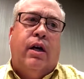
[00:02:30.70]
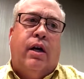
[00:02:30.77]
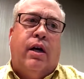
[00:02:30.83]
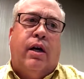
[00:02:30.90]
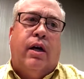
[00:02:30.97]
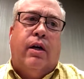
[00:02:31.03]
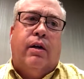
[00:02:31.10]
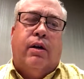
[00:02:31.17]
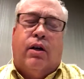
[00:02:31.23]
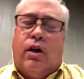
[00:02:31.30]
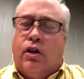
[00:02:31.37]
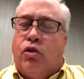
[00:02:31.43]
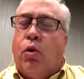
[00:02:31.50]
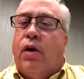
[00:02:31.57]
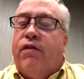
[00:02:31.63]

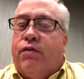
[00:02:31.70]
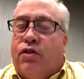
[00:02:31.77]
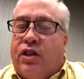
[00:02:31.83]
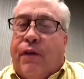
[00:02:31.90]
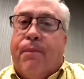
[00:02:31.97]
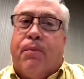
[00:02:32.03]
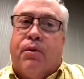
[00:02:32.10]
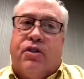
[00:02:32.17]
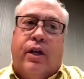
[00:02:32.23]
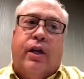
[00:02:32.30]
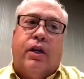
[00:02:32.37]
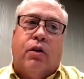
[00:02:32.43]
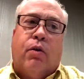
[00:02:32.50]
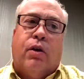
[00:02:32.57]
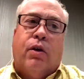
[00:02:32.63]

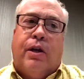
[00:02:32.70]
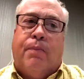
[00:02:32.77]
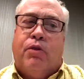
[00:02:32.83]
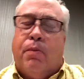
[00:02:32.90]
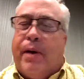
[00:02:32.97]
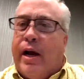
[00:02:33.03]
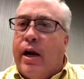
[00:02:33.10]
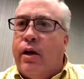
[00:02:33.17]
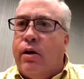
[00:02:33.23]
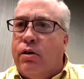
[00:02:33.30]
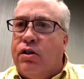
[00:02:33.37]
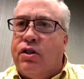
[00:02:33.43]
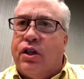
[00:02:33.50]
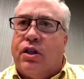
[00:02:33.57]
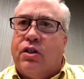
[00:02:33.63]
27% increase up to about
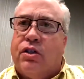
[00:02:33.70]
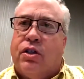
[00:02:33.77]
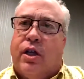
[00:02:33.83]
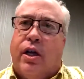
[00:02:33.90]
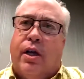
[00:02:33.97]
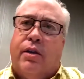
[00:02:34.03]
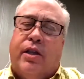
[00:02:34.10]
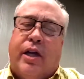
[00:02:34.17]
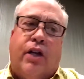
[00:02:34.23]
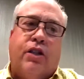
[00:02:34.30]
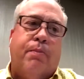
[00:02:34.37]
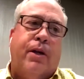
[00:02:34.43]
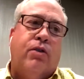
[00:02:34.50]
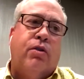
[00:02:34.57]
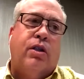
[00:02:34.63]

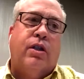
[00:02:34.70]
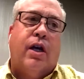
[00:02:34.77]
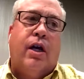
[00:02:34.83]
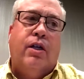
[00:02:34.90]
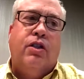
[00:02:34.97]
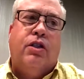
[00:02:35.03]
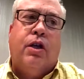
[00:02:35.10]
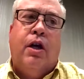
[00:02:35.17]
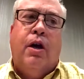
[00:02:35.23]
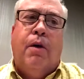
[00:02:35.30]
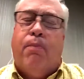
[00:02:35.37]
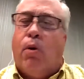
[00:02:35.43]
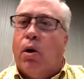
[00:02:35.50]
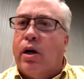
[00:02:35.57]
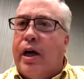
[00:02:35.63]
106,000 metric tons.
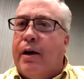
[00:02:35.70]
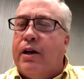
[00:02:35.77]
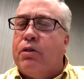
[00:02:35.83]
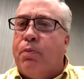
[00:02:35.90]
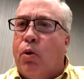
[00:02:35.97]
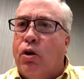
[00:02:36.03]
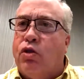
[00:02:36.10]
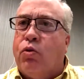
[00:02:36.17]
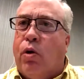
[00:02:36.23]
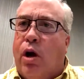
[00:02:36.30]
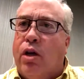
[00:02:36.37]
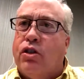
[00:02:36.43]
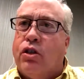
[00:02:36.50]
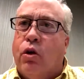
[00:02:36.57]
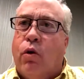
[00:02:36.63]
Pork exports
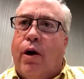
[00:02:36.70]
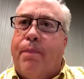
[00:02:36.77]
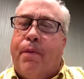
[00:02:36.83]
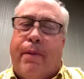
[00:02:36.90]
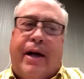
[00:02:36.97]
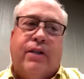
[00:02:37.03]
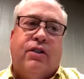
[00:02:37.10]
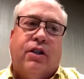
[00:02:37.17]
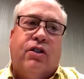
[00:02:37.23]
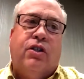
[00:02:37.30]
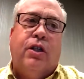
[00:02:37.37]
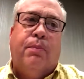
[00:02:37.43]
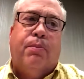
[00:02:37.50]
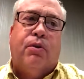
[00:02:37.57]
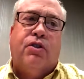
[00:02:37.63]
were also up about
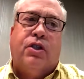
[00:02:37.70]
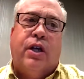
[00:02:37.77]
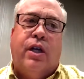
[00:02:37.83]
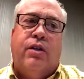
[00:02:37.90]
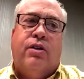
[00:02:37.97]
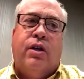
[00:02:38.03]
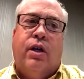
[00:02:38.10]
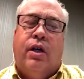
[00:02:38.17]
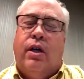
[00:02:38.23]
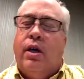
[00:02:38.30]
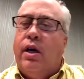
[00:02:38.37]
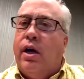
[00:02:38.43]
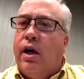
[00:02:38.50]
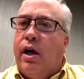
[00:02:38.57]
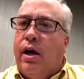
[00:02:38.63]
16%
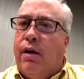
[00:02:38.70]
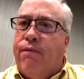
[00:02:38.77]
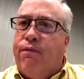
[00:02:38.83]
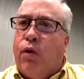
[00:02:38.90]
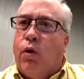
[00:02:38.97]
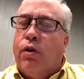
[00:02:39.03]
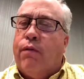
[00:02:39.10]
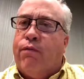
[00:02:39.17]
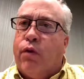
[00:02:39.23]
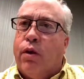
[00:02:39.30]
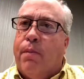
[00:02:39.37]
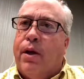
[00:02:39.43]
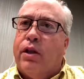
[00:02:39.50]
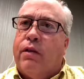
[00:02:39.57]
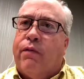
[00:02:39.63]
for
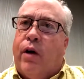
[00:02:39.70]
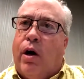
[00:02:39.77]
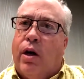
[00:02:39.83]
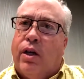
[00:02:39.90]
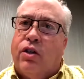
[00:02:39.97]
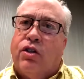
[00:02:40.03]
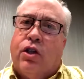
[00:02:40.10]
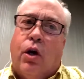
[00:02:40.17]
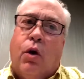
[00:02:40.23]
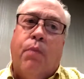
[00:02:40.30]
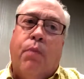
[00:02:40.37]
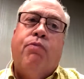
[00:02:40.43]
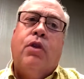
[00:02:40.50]
the month of August, so